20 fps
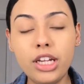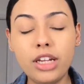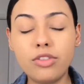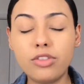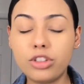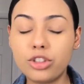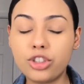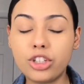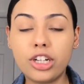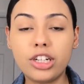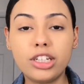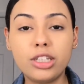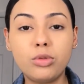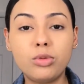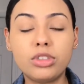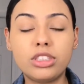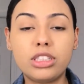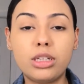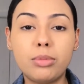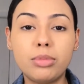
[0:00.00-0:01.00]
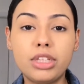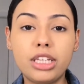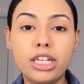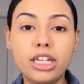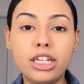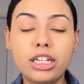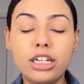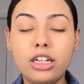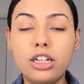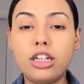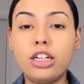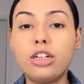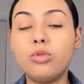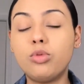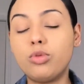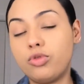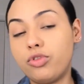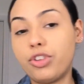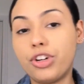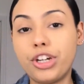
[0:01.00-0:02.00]
If you're struggling with something
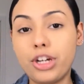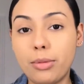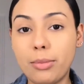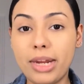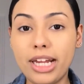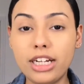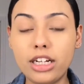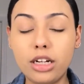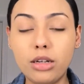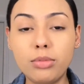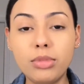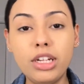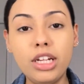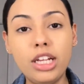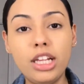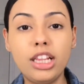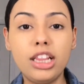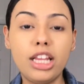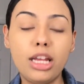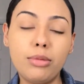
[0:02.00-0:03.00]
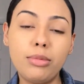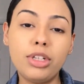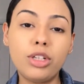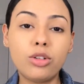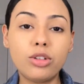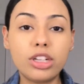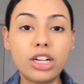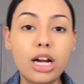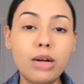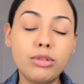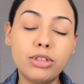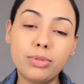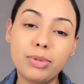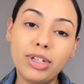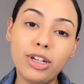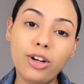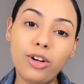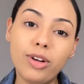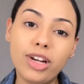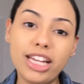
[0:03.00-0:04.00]
for your makeup, let me know in the comments
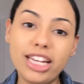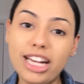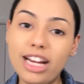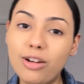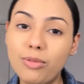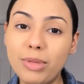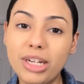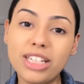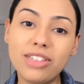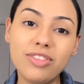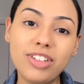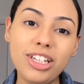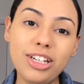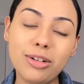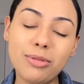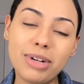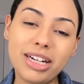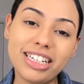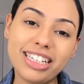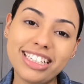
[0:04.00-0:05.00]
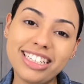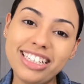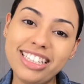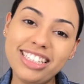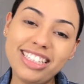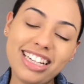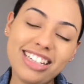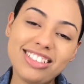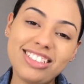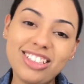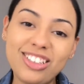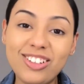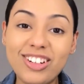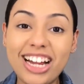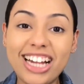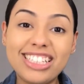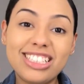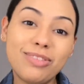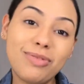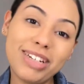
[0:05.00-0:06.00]
below and I'll make a video about it. I'll see you
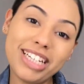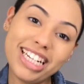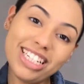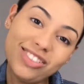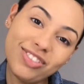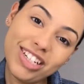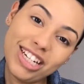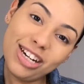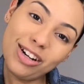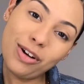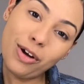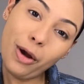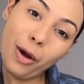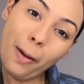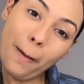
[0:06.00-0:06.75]
guys in my next video.